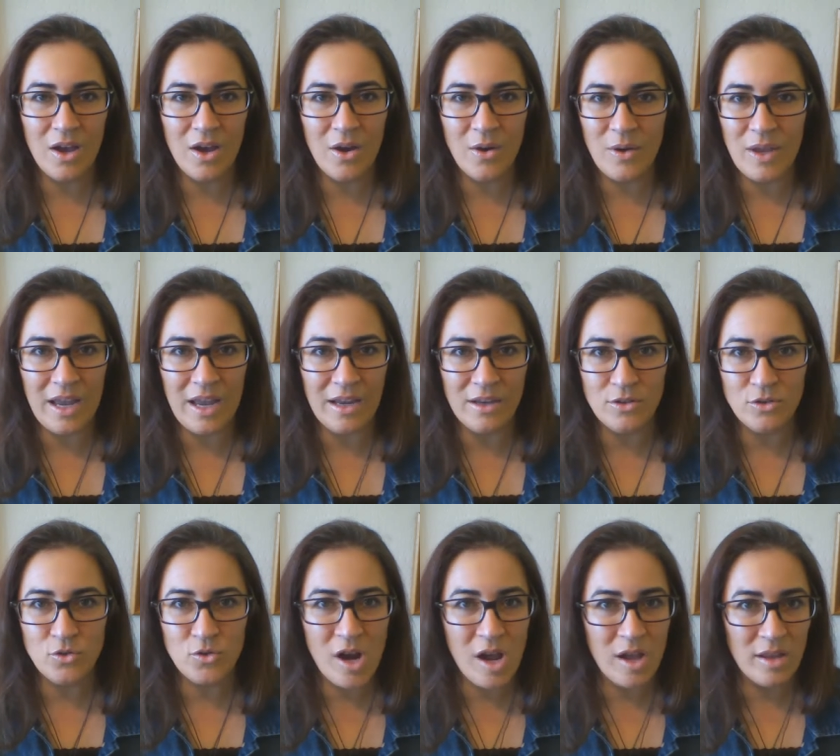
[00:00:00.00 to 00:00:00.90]
okay,
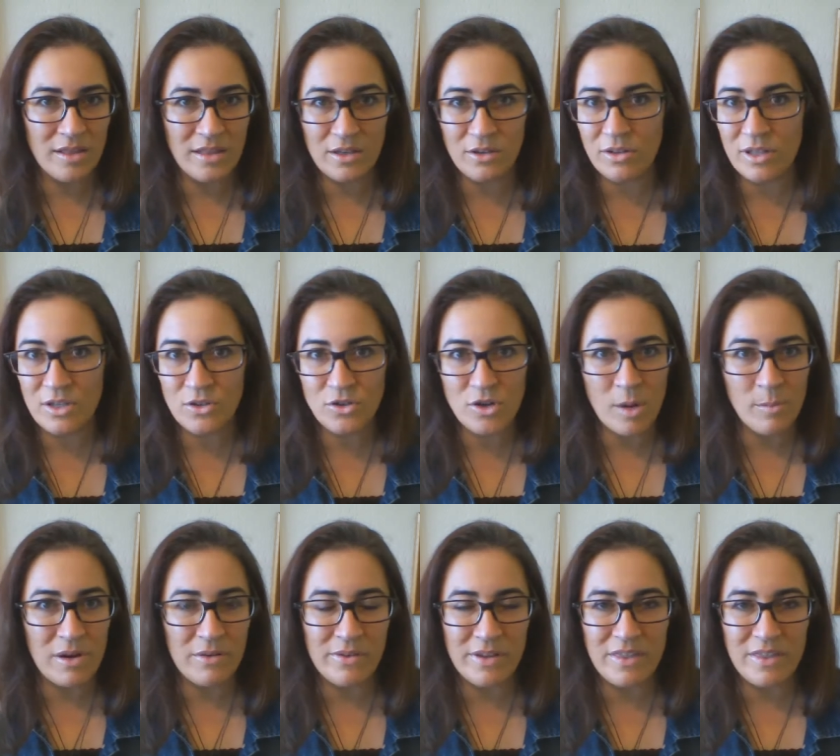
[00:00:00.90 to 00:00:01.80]
drop, literally
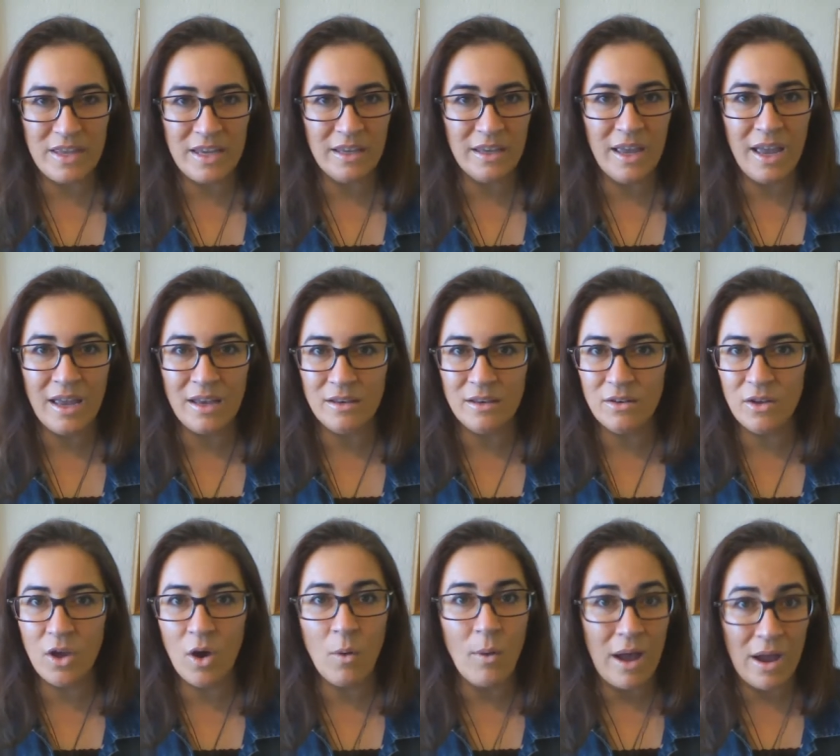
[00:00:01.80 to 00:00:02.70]
drop everything and
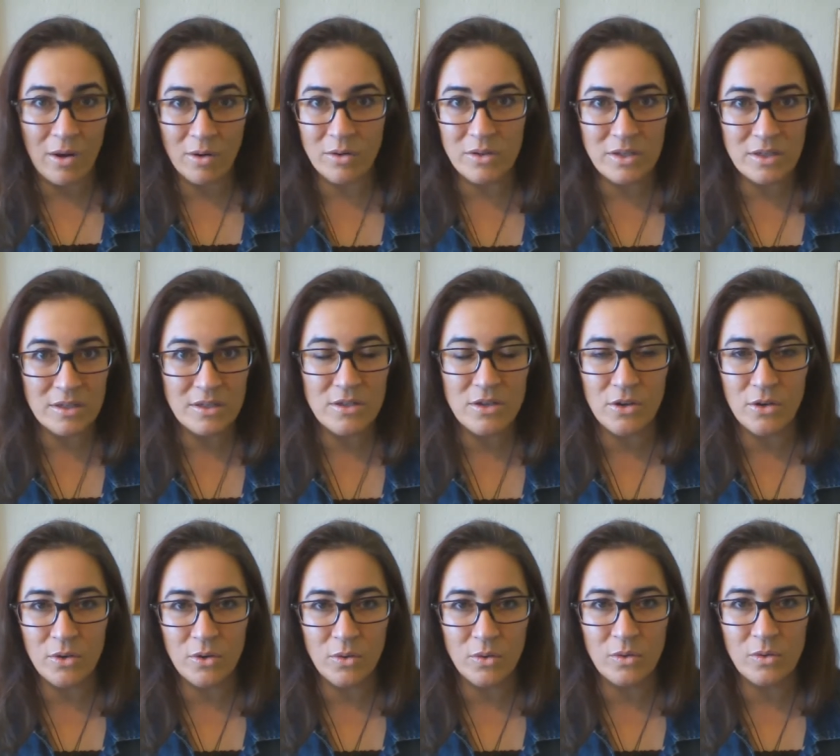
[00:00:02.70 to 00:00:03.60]
go out
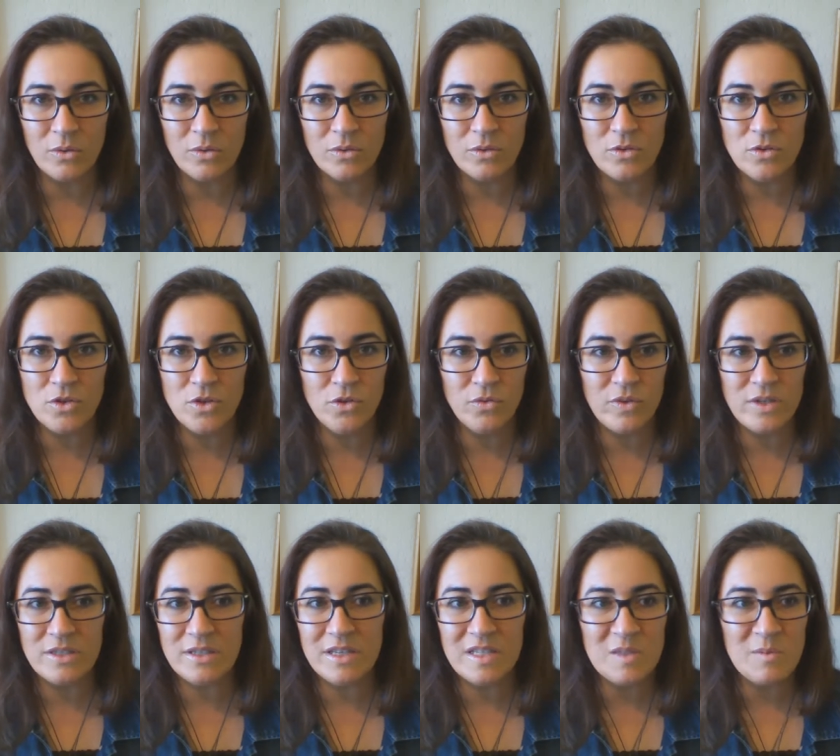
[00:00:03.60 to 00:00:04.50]
to, to
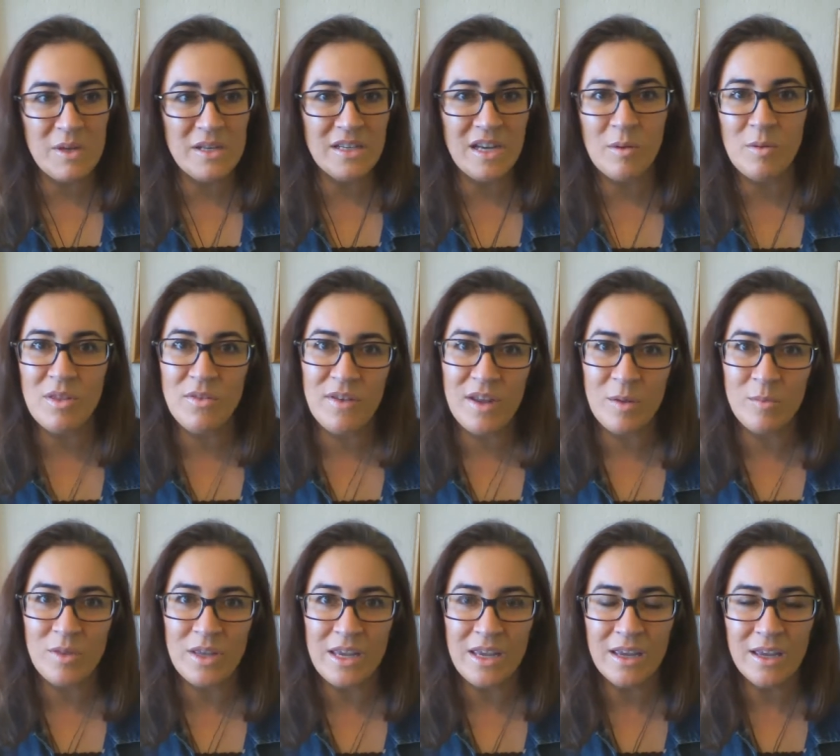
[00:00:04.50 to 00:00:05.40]
visit and spend time with
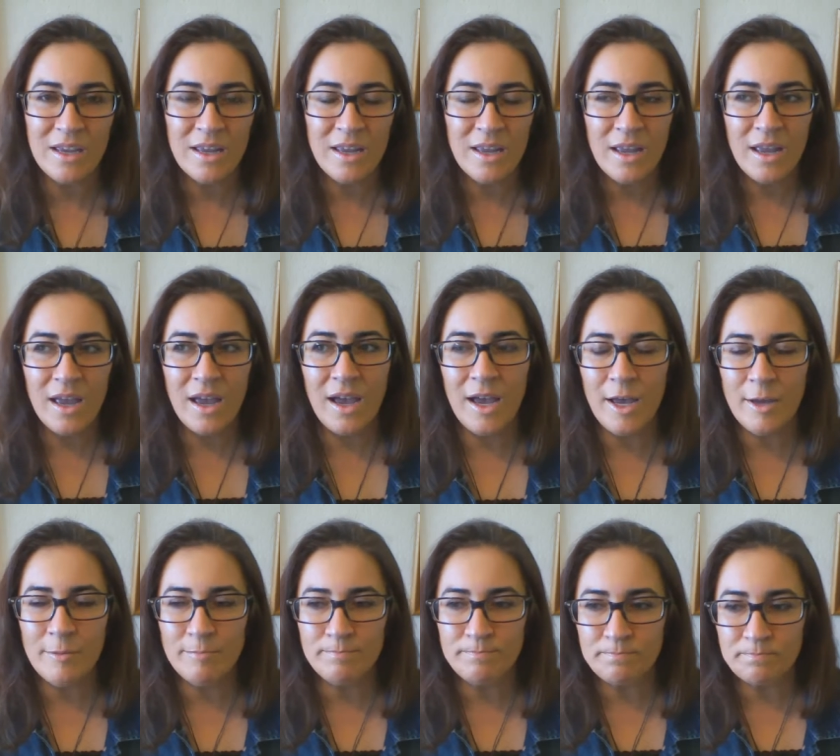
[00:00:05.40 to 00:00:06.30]
family.
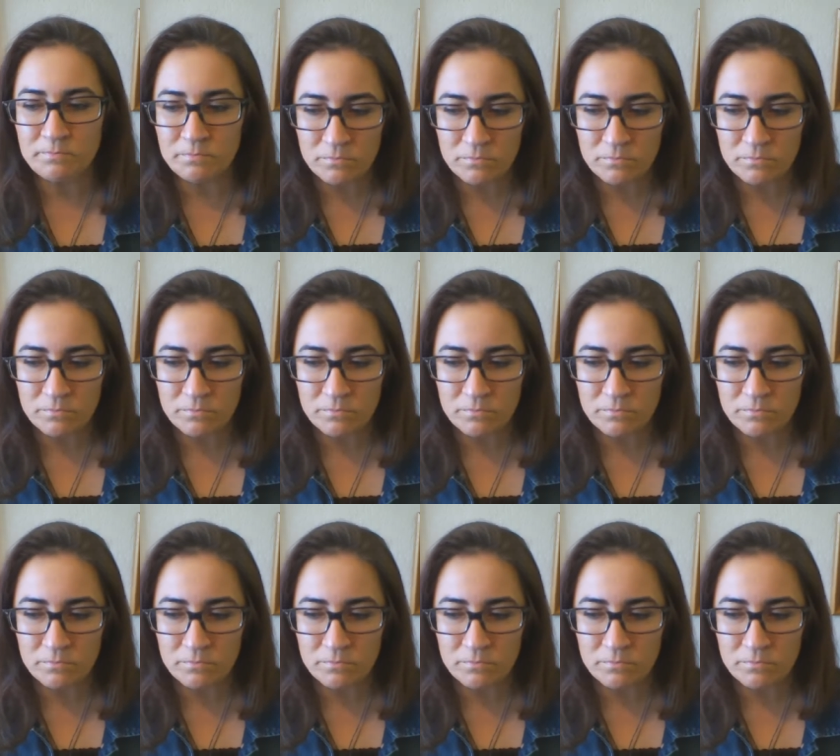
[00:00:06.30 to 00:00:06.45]
Um,